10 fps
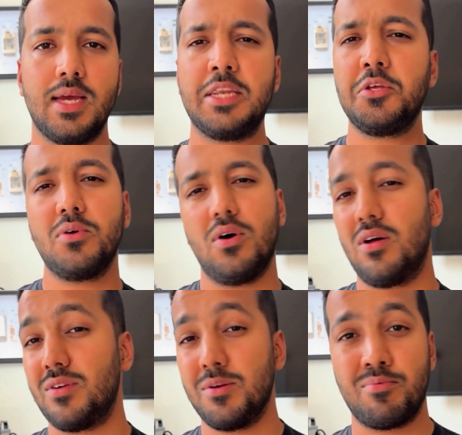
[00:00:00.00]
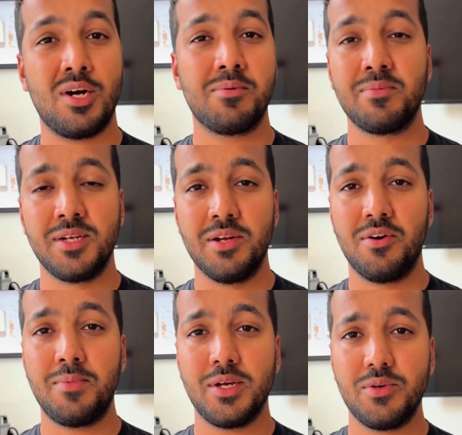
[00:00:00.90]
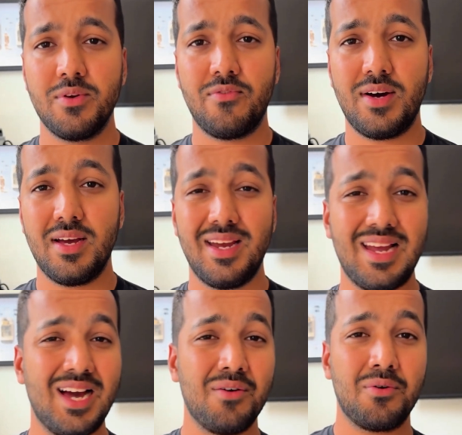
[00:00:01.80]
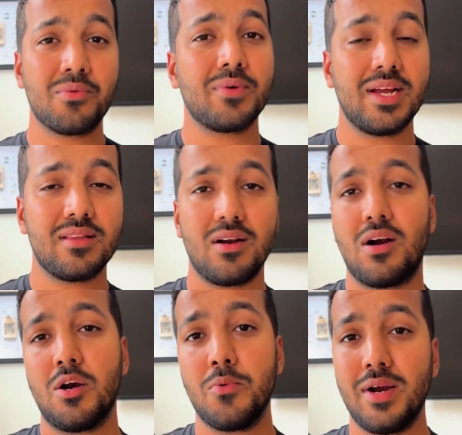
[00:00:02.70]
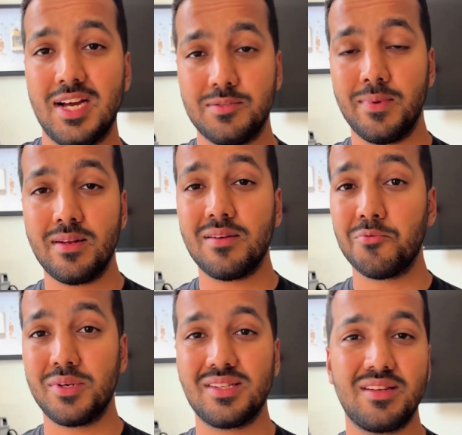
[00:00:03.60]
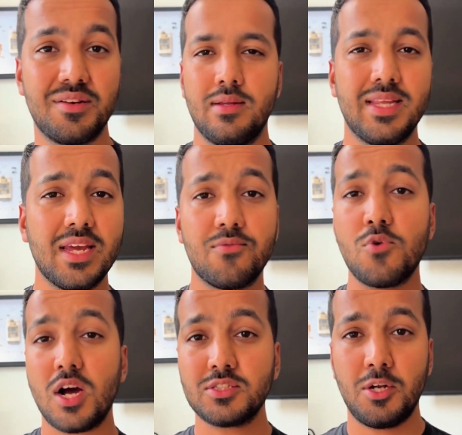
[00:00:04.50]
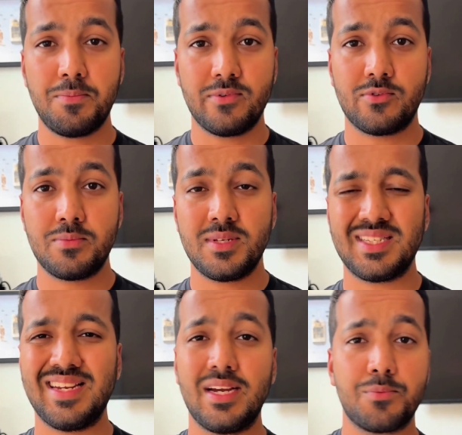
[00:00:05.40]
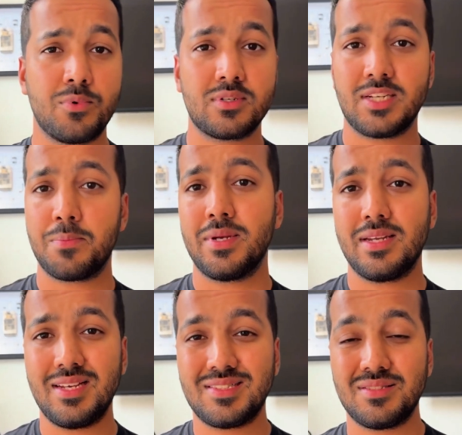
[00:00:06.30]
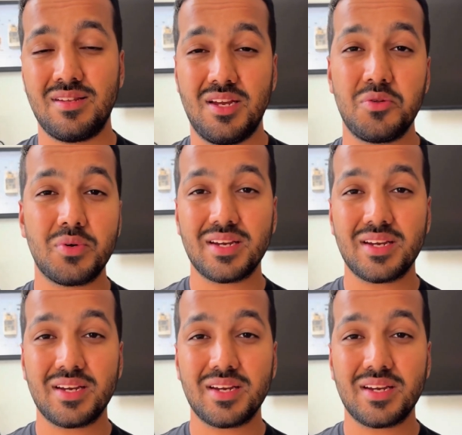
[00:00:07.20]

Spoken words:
And you already probably know about UniFi and how great their hardware has been in recent years. They give rock solid performance, network segmentation, and you can